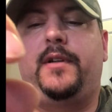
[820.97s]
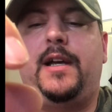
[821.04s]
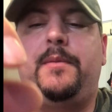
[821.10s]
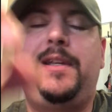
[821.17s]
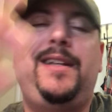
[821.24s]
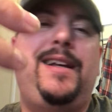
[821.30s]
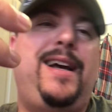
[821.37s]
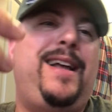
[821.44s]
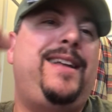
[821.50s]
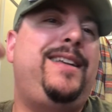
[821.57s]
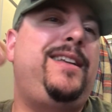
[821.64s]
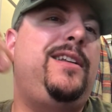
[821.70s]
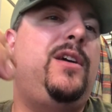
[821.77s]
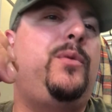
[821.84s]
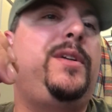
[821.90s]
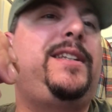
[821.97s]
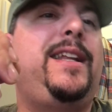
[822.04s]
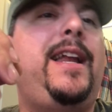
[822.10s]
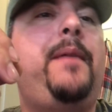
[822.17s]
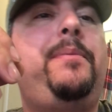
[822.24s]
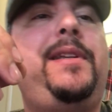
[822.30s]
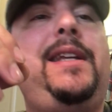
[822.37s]
I mean, with
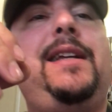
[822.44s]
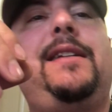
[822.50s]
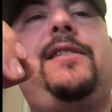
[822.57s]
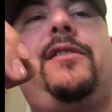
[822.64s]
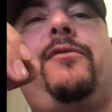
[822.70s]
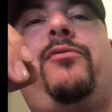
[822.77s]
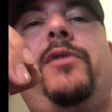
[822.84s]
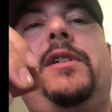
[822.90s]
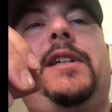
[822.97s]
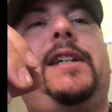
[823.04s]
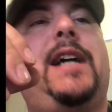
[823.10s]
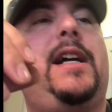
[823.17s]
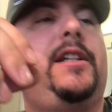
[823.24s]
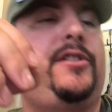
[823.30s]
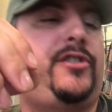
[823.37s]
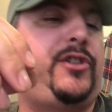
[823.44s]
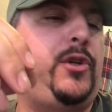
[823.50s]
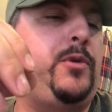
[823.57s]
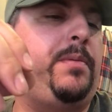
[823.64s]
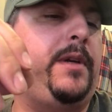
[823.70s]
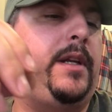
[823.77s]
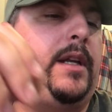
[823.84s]
that empty, it's really kind of
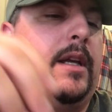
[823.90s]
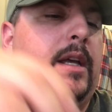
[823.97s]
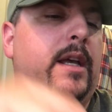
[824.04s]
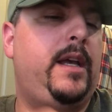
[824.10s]
stupid.